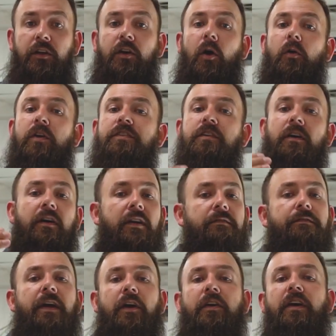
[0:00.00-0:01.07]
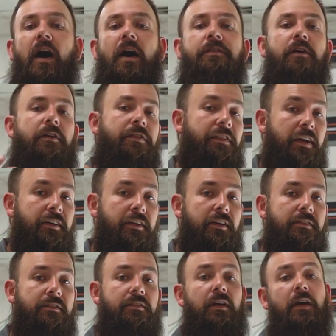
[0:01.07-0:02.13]
Coatings are gonna vary on their
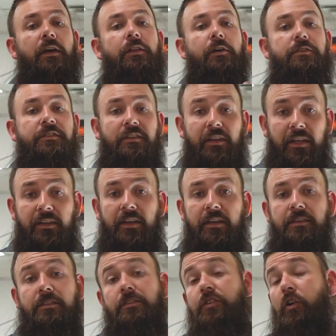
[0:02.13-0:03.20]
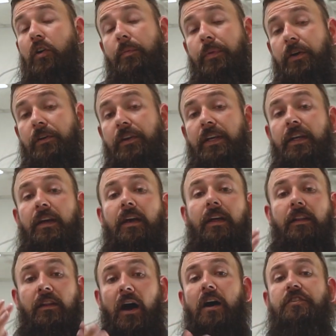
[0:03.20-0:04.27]
thickness, their slickness, durability,
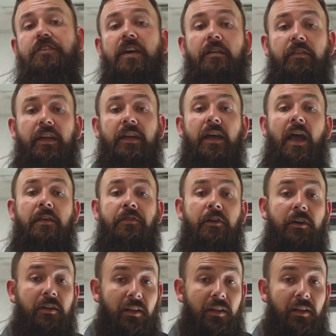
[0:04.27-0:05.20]
longevity, and the